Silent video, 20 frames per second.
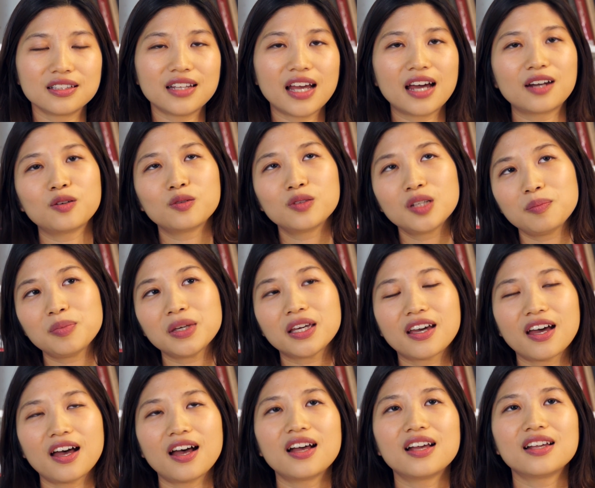not only
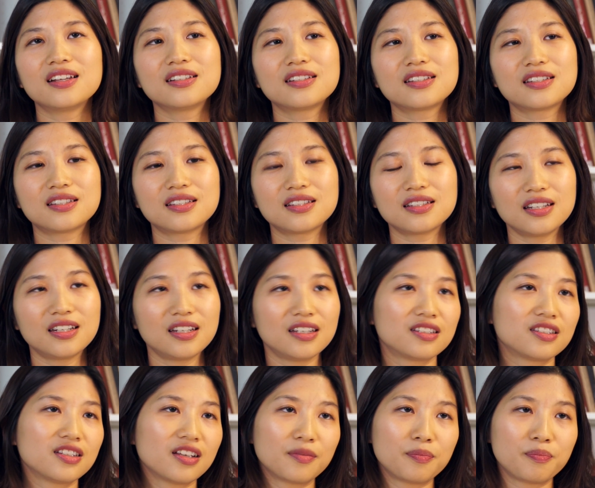because it
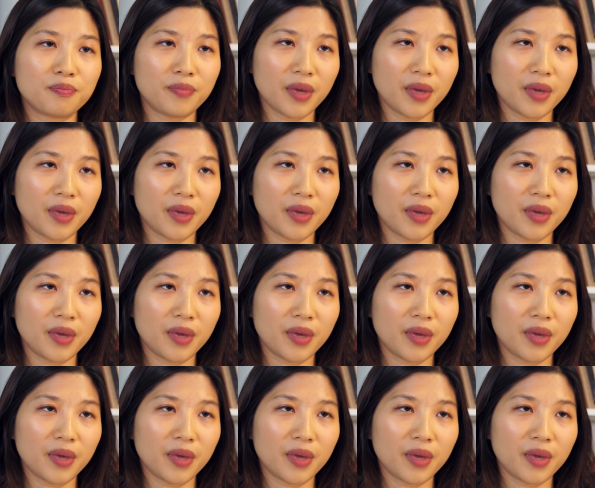is a